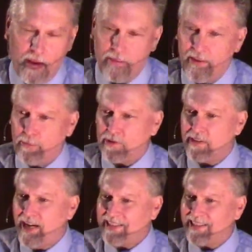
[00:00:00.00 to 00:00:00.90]
There
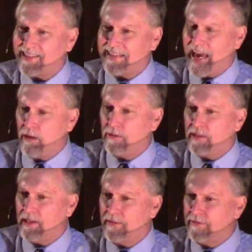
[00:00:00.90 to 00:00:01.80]
was not the
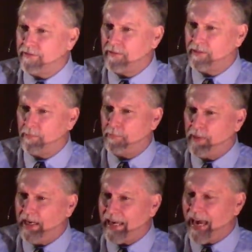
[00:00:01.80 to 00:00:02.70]
sound of the
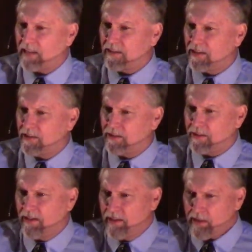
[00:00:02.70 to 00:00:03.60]

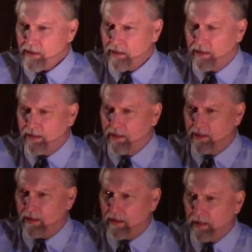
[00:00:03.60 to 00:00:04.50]
pickaxes
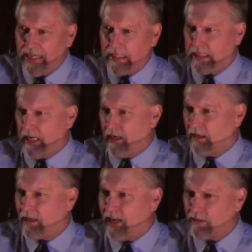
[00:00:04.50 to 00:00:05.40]

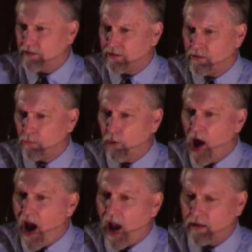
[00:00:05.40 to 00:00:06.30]
clinking against the
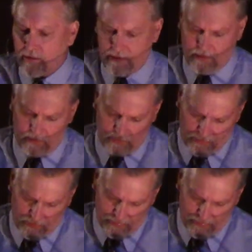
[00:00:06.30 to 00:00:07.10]
rocks.